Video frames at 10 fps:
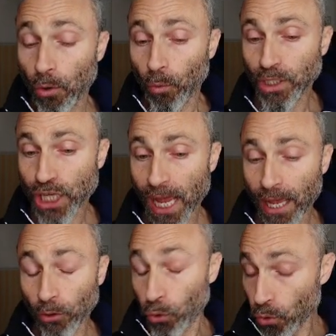which
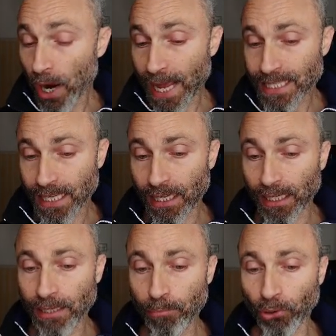uh, who has a,
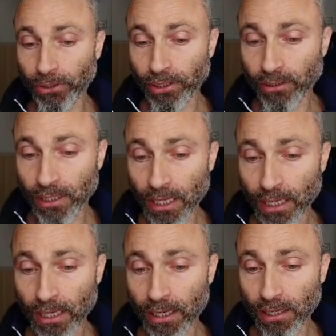uh, an important
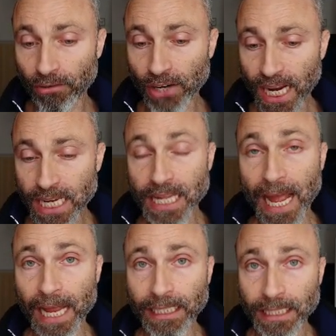uh, rate
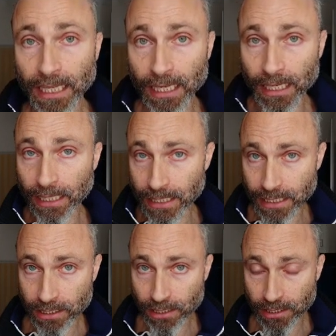and uh, is
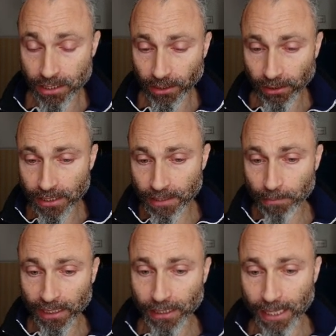certainly
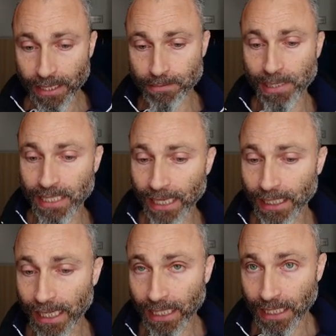somebody that has been
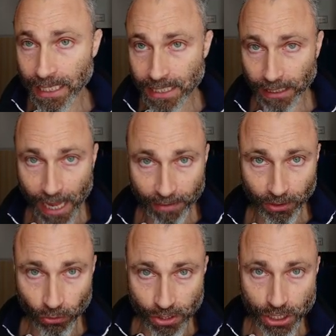dedicating his
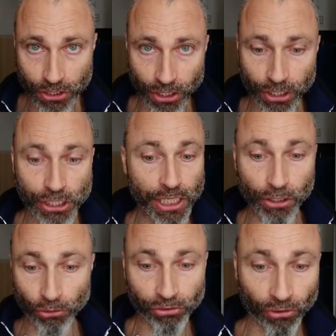life to research.
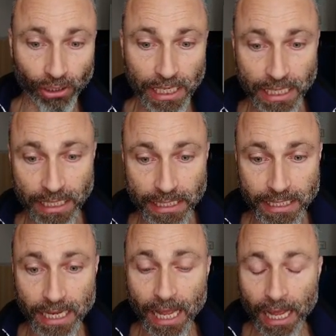He also leads